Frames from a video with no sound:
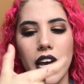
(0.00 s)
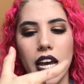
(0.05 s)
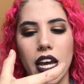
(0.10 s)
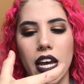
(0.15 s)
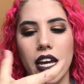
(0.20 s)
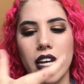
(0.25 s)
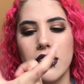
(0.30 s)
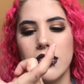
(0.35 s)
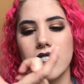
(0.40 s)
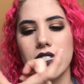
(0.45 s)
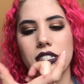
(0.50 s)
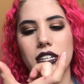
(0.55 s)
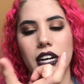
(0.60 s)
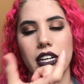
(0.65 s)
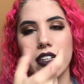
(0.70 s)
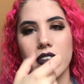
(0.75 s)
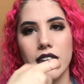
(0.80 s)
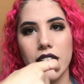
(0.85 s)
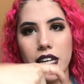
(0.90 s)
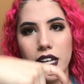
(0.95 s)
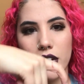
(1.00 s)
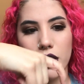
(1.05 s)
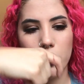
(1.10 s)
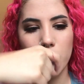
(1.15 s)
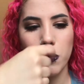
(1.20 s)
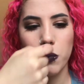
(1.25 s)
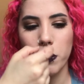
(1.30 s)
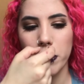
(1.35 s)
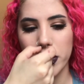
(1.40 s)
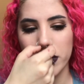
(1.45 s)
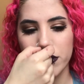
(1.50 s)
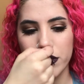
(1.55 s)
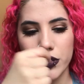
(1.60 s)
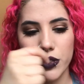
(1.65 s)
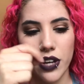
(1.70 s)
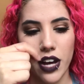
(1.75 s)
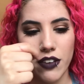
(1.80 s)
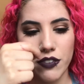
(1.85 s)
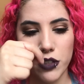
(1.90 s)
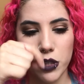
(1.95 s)
And it's kind of whenever
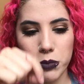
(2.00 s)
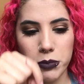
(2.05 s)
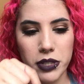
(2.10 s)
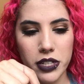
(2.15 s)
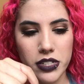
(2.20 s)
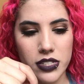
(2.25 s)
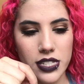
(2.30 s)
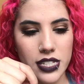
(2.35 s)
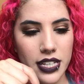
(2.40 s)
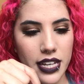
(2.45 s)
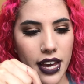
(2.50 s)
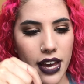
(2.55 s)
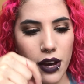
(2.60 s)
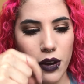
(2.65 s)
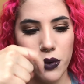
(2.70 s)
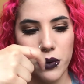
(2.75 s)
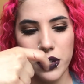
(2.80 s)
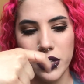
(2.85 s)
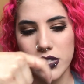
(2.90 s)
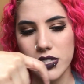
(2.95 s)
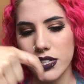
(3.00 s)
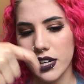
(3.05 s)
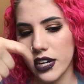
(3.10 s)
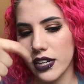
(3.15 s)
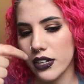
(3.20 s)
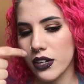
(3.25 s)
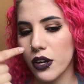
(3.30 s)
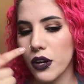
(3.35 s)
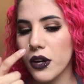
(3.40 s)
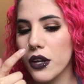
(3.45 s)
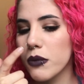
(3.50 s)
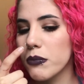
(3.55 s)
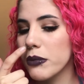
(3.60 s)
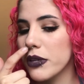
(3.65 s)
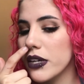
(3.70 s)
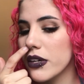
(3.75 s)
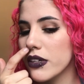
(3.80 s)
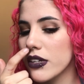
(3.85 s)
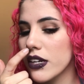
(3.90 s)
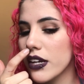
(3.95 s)
you have your piercing out, it's kind of gonna
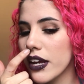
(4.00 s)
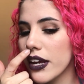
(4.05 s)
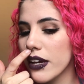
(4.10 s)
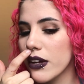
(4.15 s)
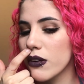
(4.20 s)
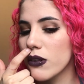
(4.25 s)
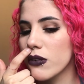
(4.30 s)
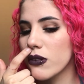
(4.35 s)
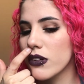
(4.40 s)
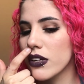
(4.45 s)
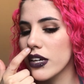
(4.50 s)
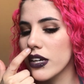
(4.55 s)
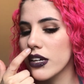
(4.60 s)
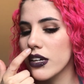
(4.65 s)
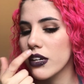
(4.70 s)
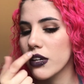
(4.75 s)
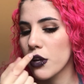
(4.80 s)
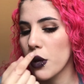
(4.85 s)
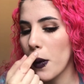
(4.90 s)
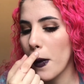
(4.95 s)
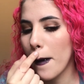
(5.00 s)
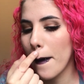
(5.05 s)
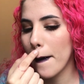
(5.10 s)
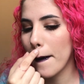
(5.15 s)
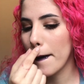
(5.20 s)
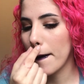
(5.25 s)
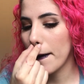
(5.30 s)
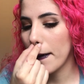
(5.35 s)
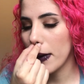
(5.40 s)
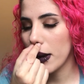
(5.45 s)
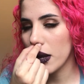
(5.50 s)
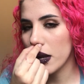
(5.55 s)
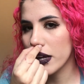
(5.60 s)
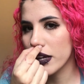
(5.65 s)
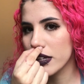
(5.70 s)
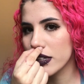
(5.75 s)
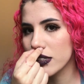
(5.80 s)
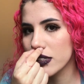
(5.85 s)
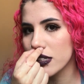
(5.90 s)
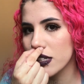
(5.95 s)
be at an angle
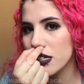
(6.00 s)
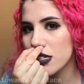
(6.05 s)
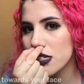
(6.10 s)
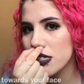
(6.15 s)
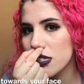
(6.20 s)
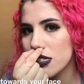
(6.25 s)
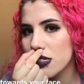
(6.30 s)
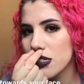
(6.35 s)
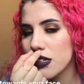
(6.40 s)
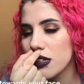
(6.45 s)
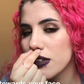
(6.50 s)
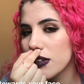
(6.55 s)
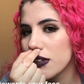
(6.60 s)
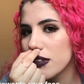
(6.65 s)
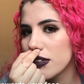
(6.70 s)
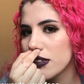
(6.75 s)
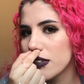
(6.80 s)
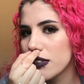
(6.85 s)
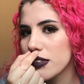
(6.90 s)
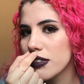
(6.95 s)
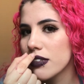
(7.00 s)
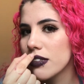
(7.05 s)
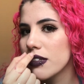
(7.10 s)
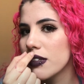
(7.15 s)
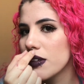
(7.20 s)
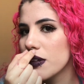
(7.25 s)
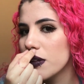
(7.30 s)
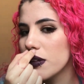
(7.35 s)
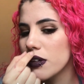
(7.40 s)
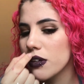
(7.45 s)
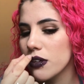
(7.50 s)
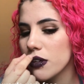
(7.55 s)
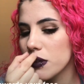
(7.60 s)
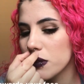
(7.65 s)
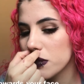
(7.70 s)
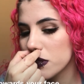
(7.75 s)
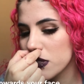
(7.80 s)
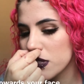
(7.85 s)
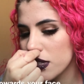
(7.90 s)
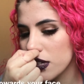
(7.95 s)
like this, you
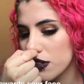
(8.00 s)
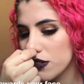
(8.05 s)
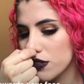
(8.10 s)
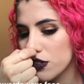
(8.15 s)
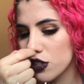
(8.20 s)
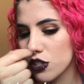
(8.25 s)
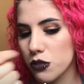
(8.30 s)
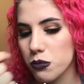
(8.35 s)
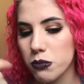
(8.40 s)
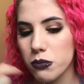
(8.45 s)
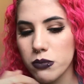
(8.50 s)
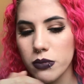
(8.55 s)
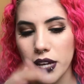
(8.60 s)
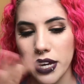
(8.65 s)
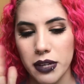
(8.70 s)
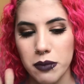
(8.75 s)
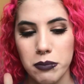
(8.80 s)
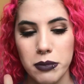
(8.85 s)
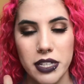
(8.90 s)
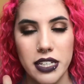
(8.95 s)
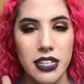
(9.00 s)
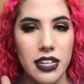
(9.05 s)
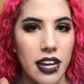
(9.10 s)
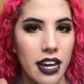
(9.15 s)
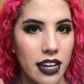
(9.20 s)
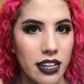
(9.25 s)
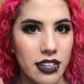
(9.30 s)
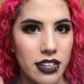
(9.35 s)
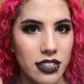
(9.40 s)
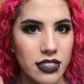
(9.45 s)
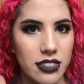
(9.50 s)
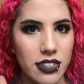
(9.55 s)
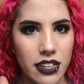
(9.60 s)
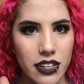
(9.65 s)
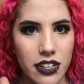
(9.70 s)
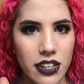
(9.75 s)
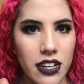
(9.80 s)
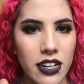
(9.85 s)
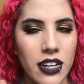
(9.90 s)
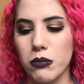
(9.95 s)
know, instead of just be hanging
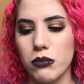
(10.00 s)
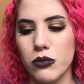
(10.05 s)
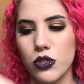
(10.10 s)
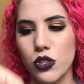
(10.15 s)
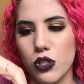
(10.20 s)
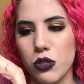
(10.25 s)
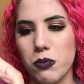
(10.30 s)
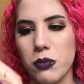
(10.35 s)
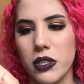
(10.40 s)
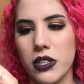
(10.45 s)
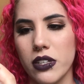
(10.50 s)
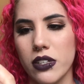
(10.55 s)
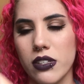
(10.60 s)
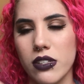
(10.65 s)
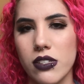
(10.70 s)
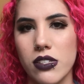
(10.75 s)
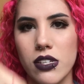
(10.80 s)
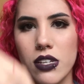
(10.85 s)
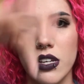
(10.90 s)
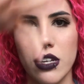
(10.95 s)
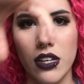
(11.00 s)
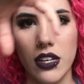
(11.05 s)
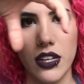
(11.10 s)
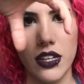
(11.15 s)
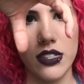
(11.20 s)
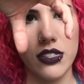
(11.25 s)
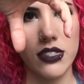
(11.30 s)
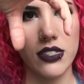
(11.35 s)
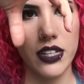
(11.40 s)
there, just because it's